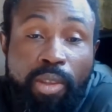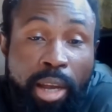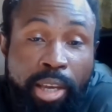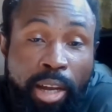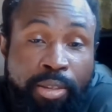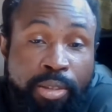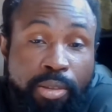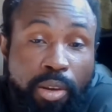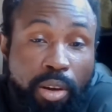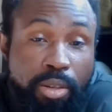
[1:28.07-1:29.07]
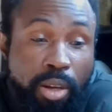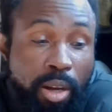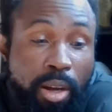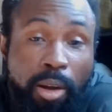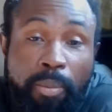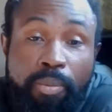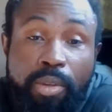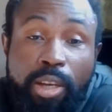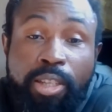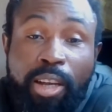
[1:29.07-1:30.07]
they can um,
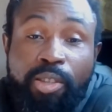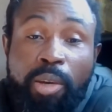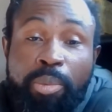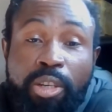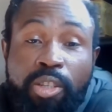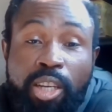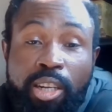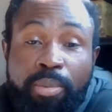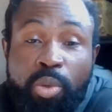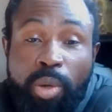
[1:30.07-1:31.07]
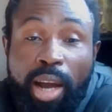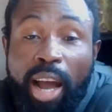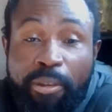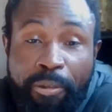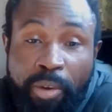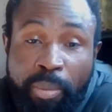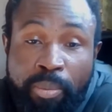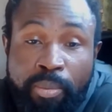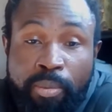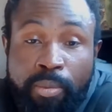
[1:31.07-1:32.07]
intercept your CLM through the iframe
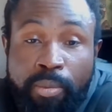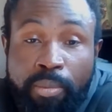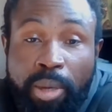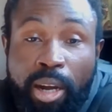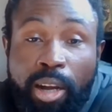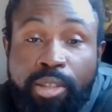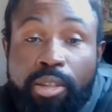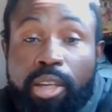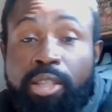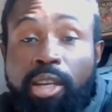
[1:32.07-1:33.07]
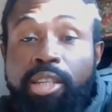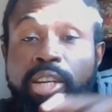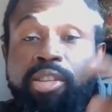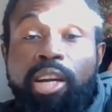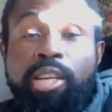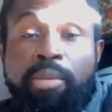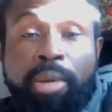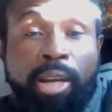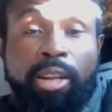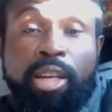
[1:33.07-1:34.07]
because is that there's an
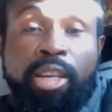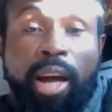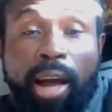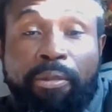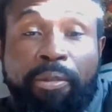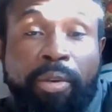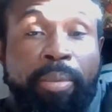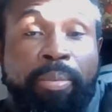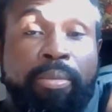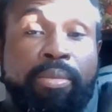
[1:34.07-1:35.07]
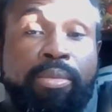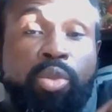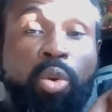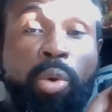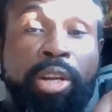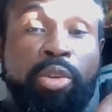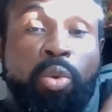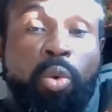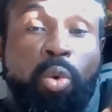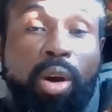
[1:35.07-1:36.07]
email in the iframe. So when
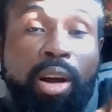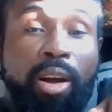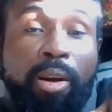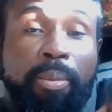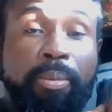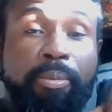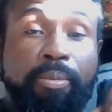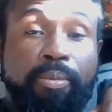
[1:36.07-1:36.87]
you um,